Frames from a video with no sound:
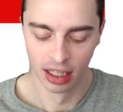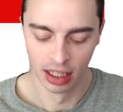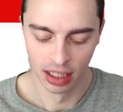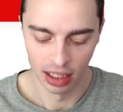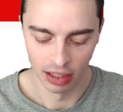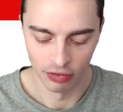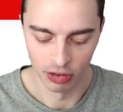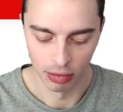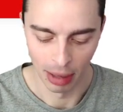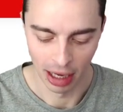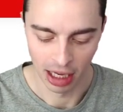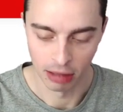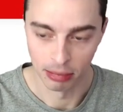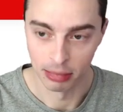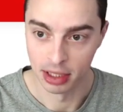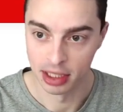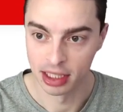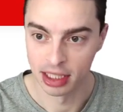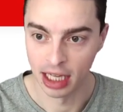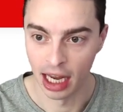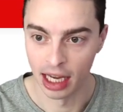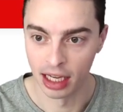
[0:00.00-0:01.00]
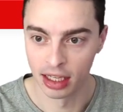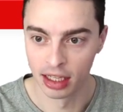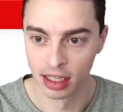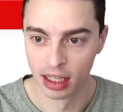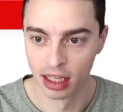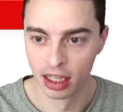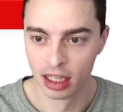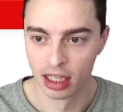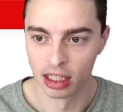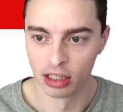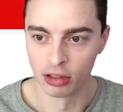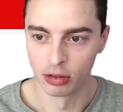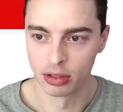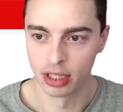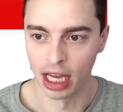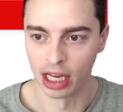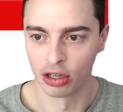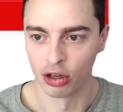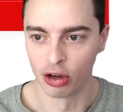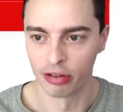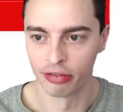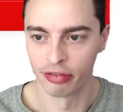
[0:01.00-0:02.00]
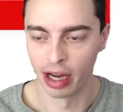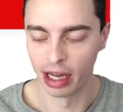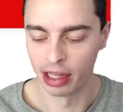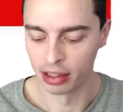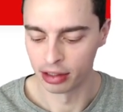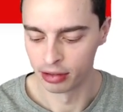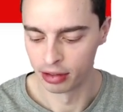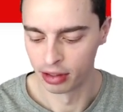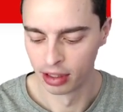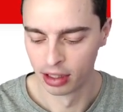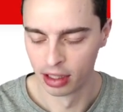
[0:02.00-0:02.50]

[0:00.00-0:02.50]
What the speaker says: If you make a mistake, it'll say not valid.